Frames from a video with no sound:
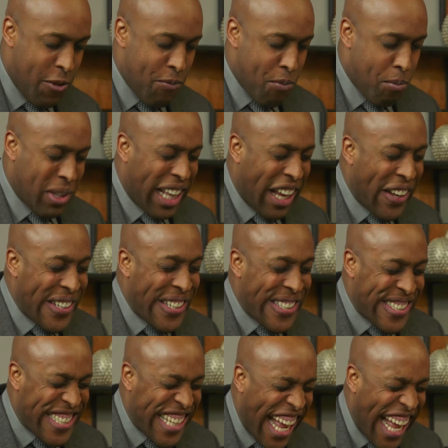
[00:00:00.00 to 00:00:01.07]
But they
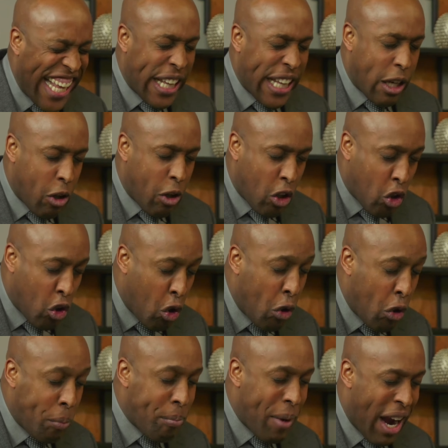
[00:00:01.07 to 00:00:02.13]
understand that a
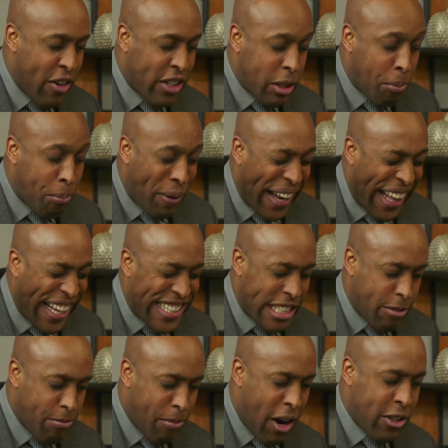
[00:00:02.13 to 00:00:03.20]
good marriage, a
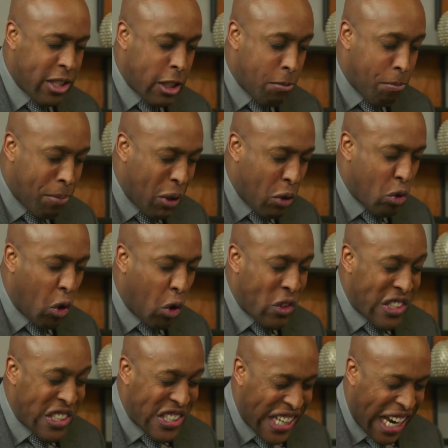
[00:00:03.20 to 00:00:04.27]
blessed marriage, is built on
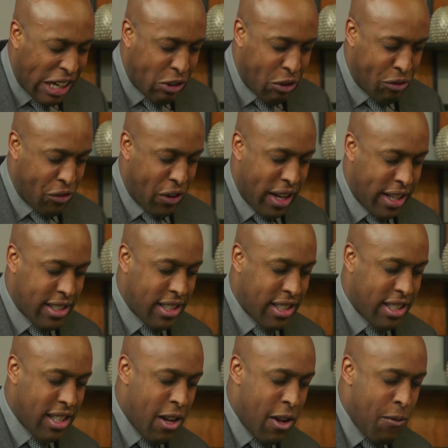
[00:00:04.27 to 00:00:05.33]

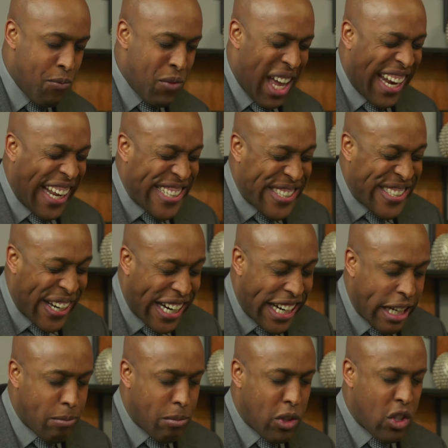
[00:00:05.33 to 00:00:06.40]
sacrifice. And at
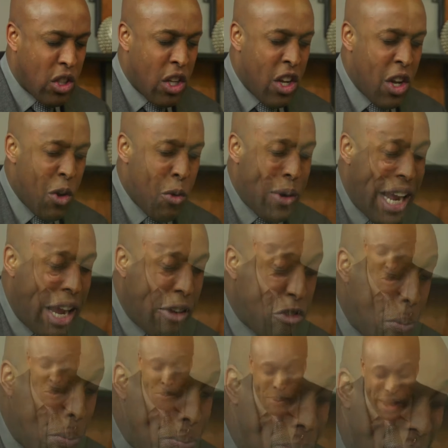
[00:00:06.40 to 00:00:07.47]
times, we have
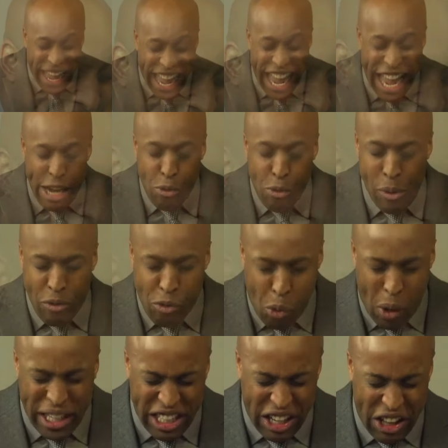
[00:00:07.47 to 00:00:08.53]
to bear with
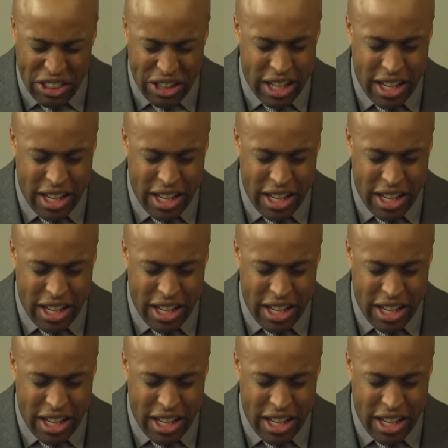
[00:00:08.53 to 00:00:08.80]
one another.